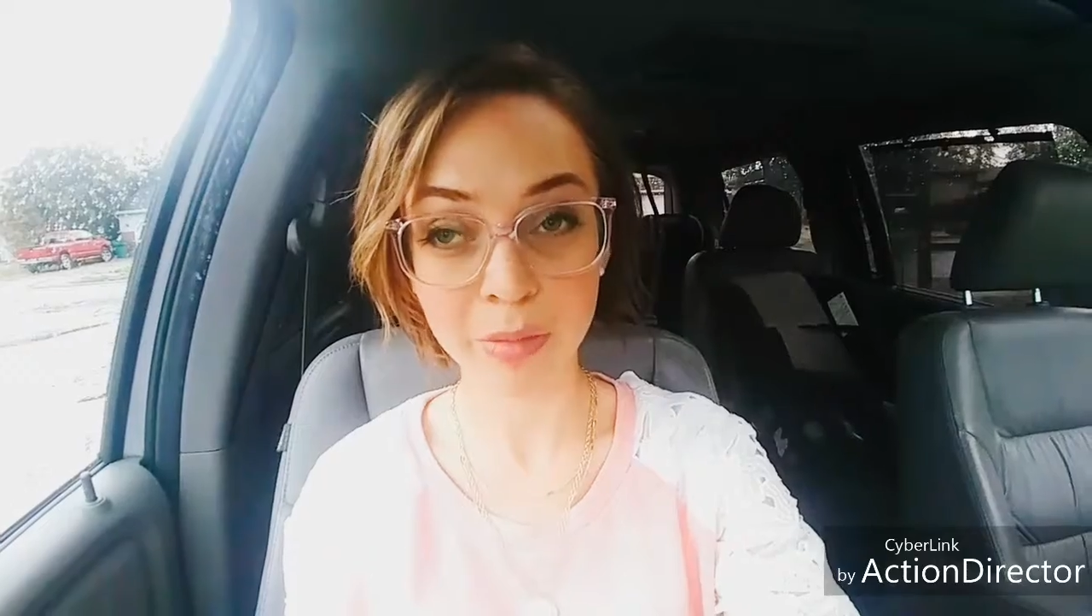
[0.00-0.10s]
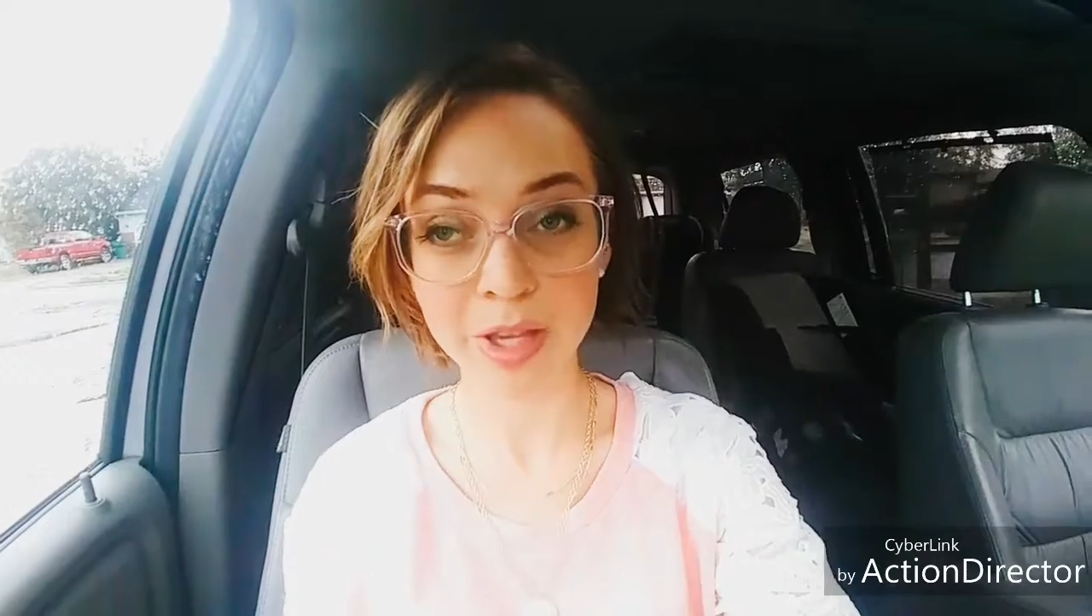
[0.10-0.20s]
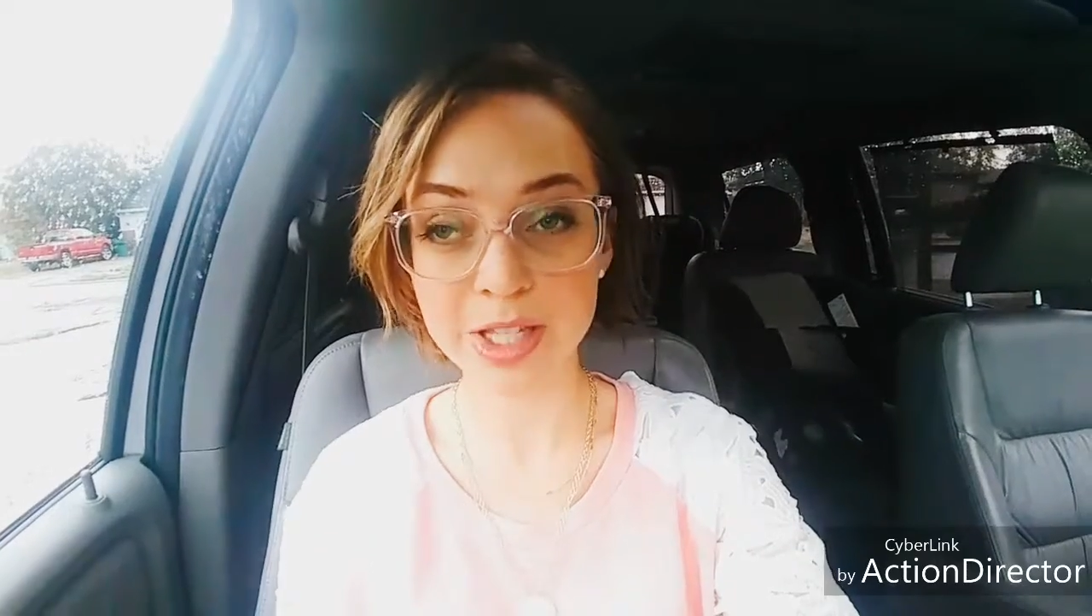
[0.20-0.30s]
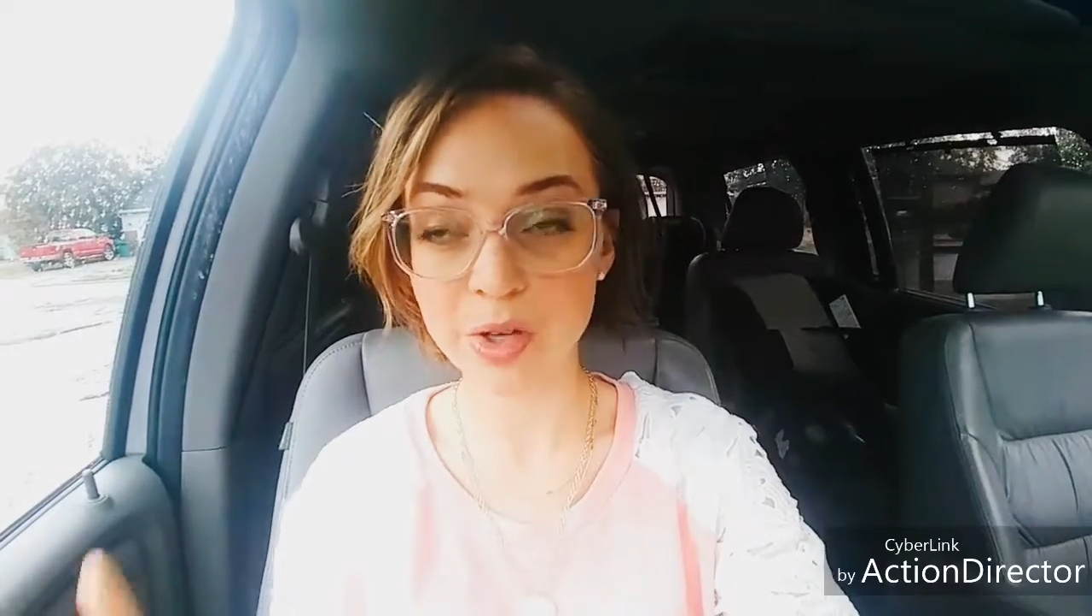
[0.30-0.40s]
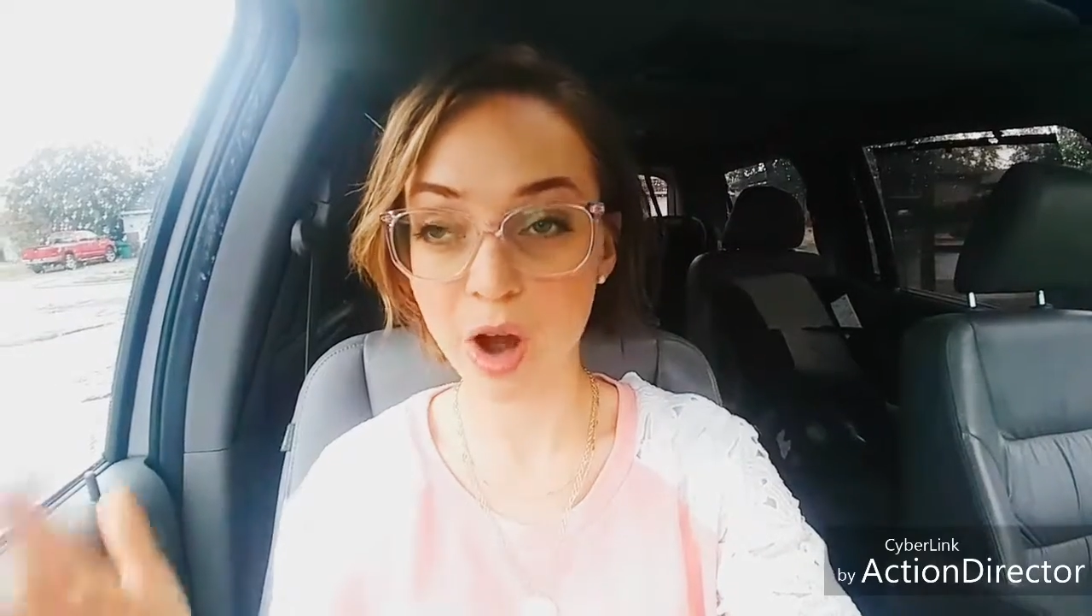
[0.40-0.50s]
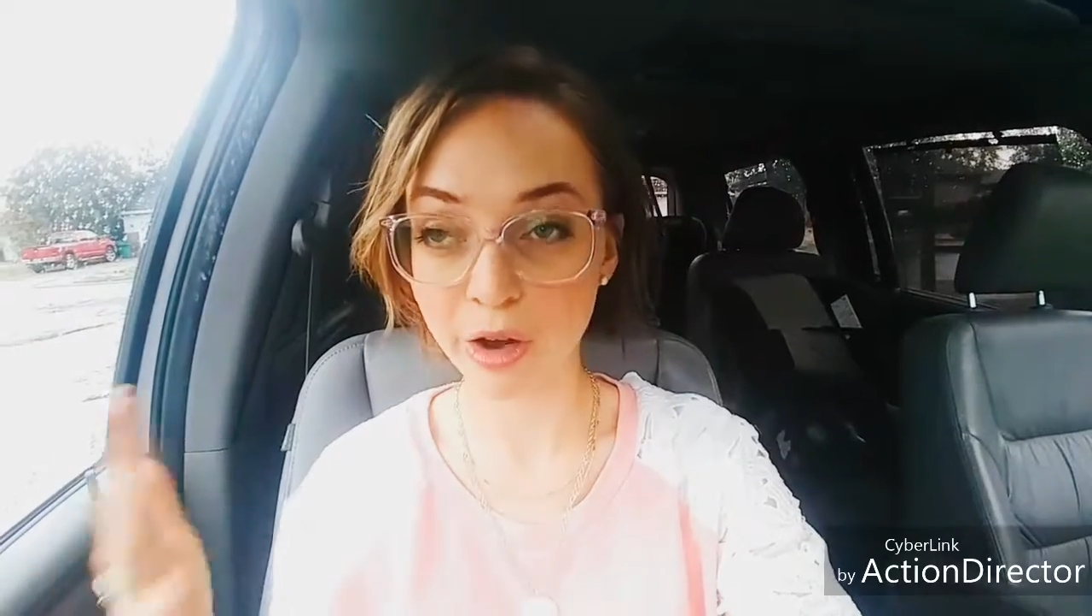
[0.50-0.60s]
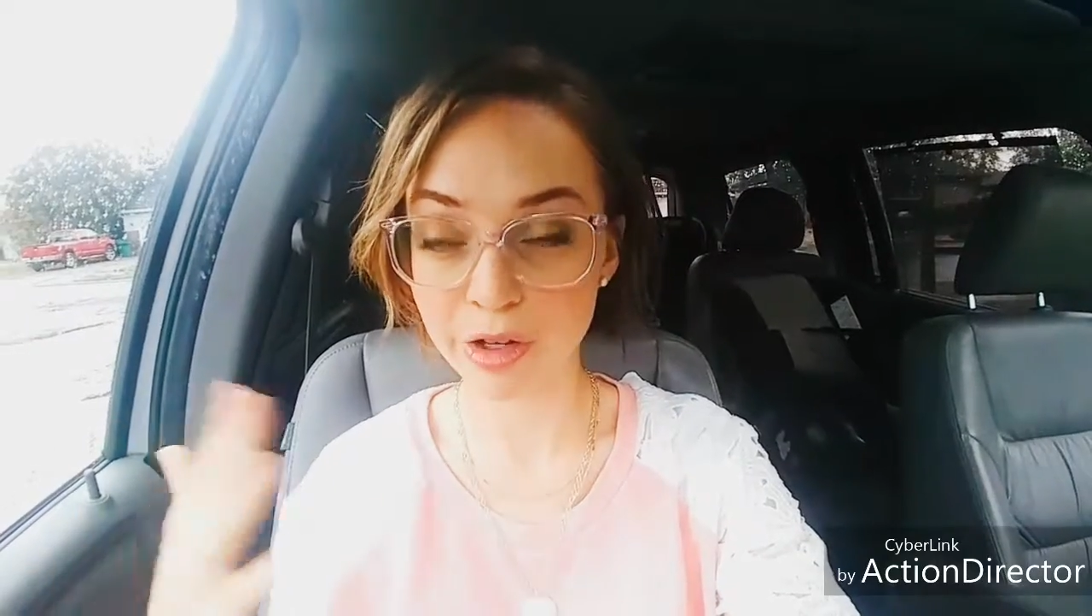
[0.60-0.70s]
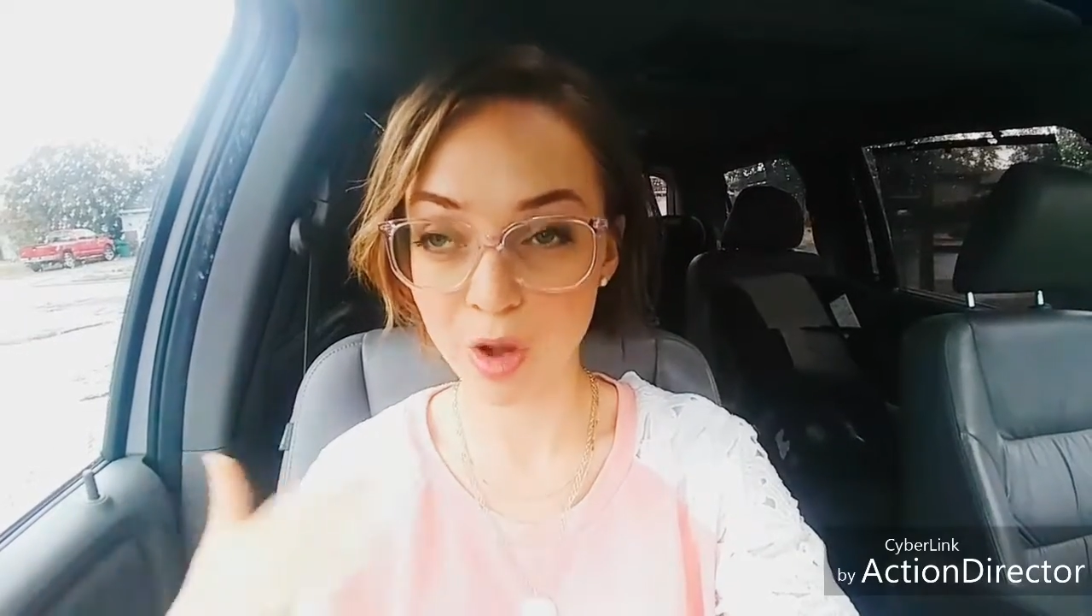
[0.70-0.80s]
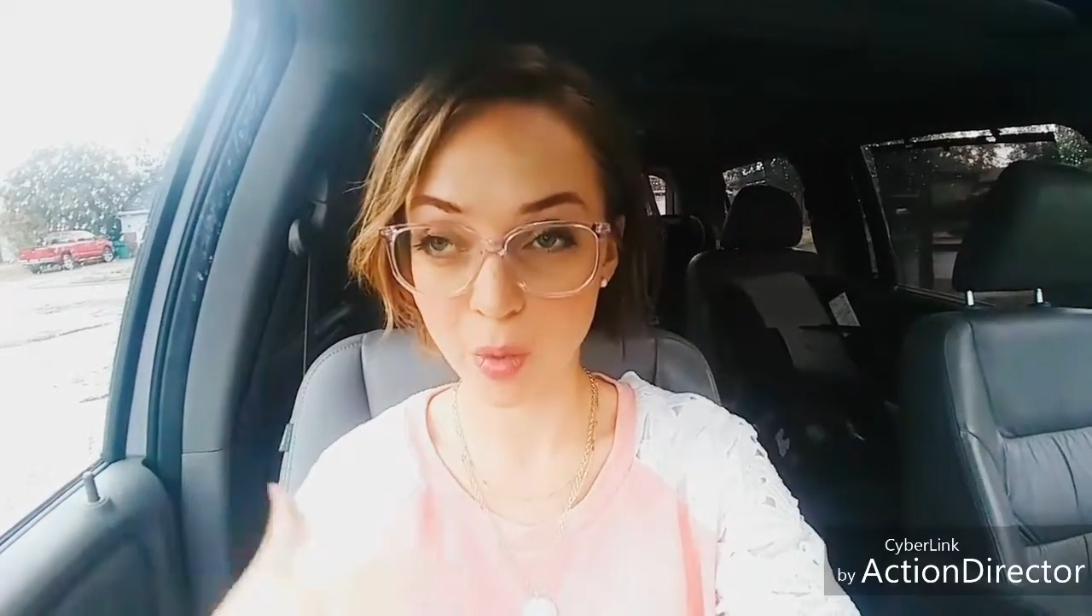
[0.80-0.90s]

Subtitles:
because you already know